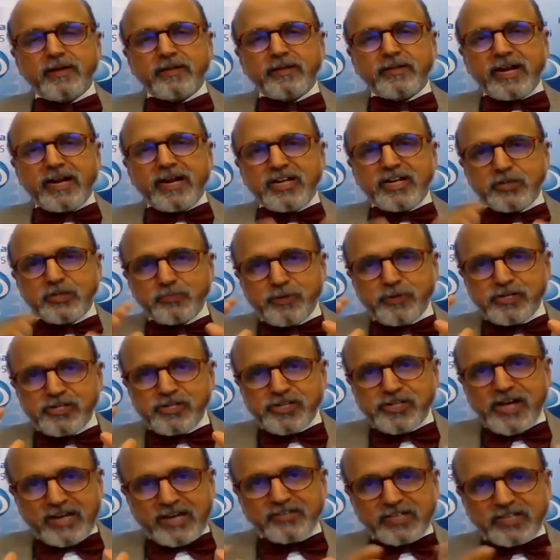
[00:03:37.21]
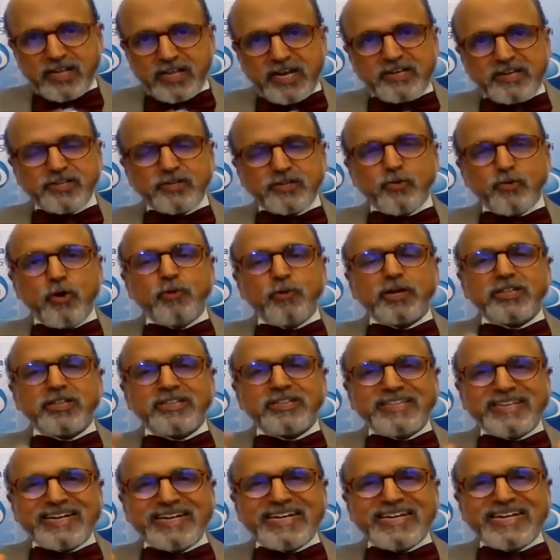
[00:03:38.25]
That is precisely the reason over
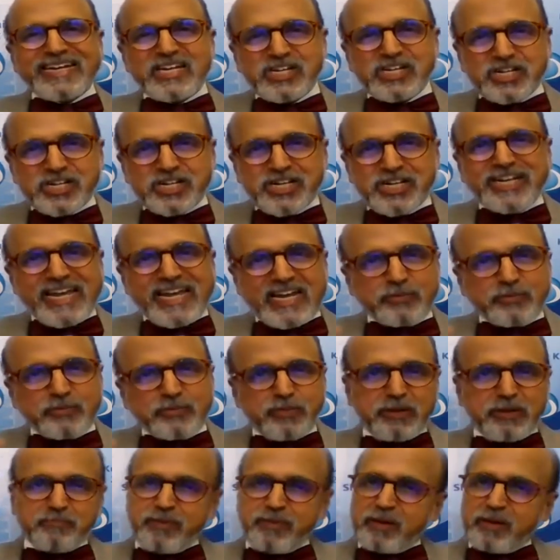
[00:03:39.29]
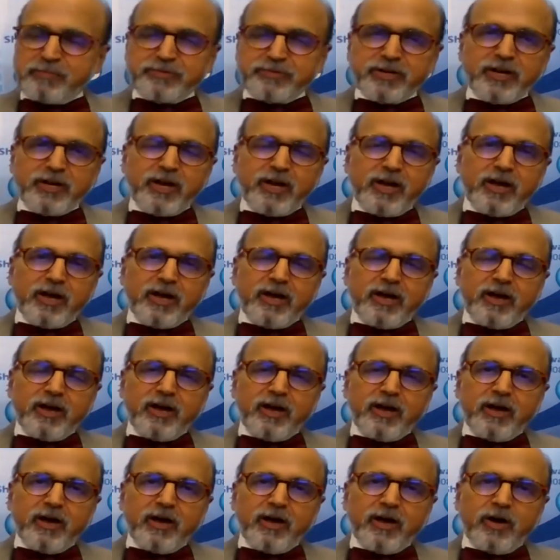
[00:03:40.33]
30 trillion has been pumped
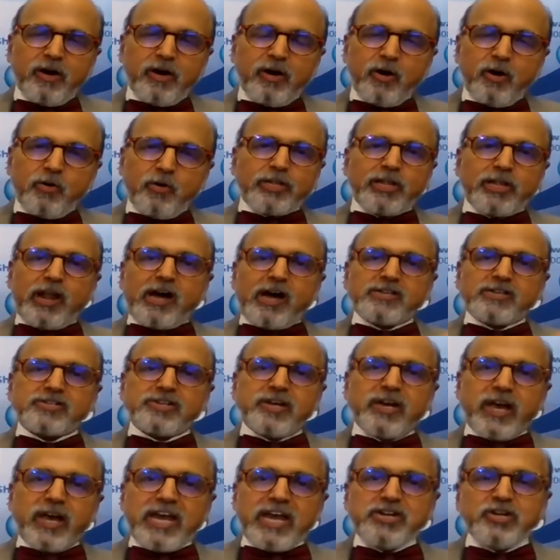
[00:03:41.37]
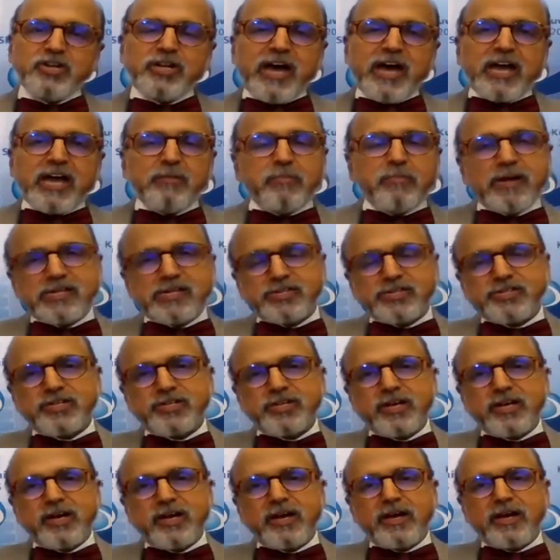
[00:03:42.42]
over the last 8 to 9
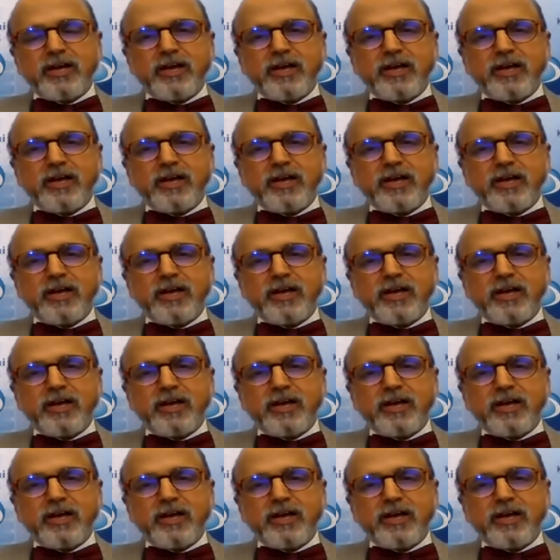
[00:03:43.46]
months,